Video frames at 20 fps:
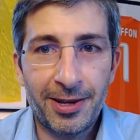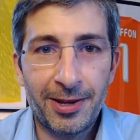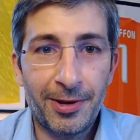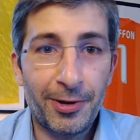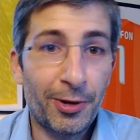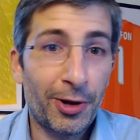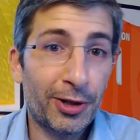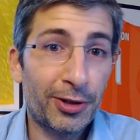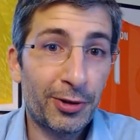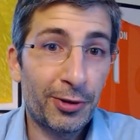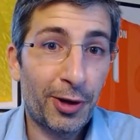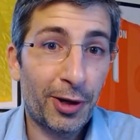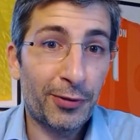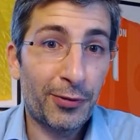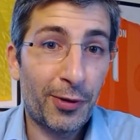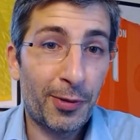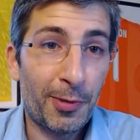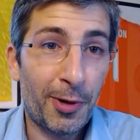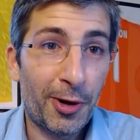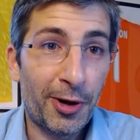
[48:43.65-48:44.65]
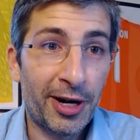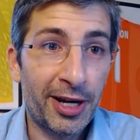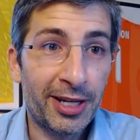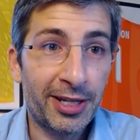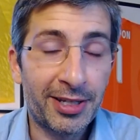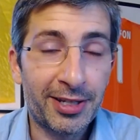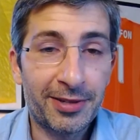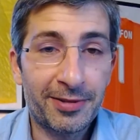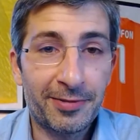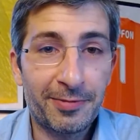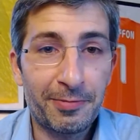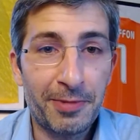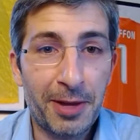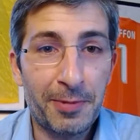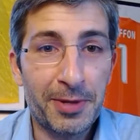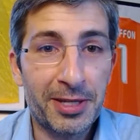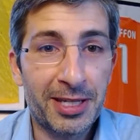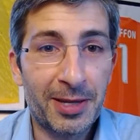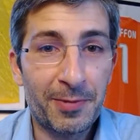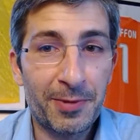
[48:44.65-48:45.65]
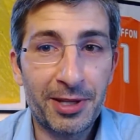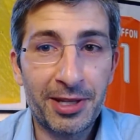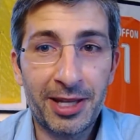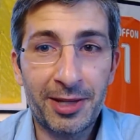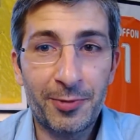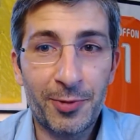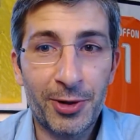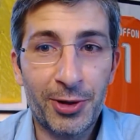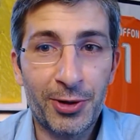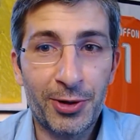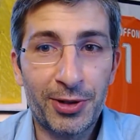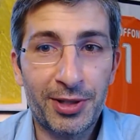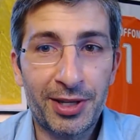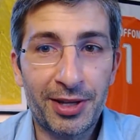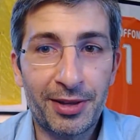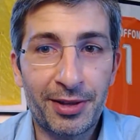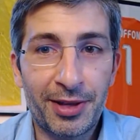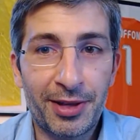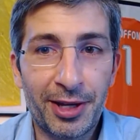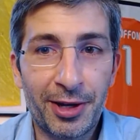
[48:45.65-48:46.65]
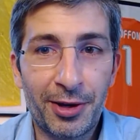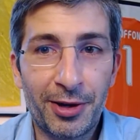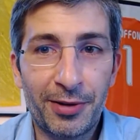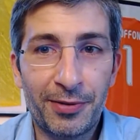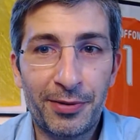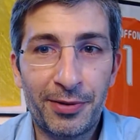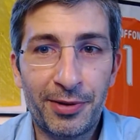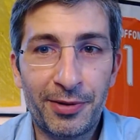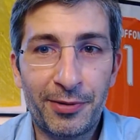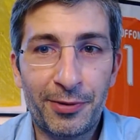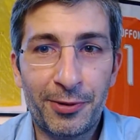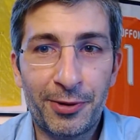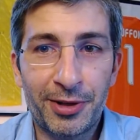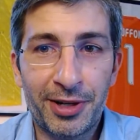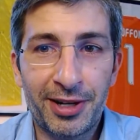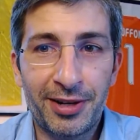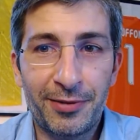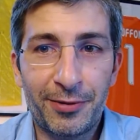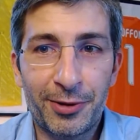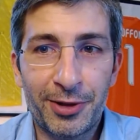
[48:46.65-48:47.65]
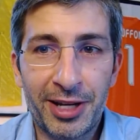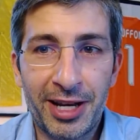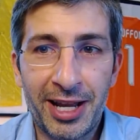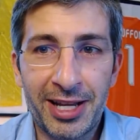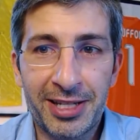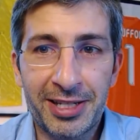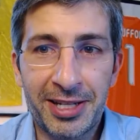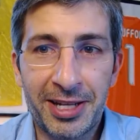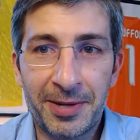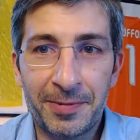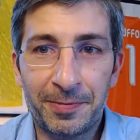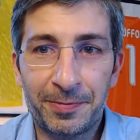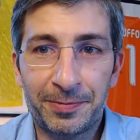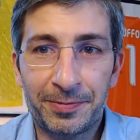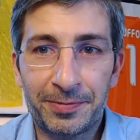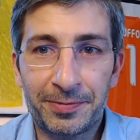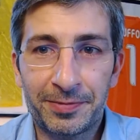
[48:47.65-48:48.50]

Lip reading: not from our end. Maybe something that we should think of for the next time.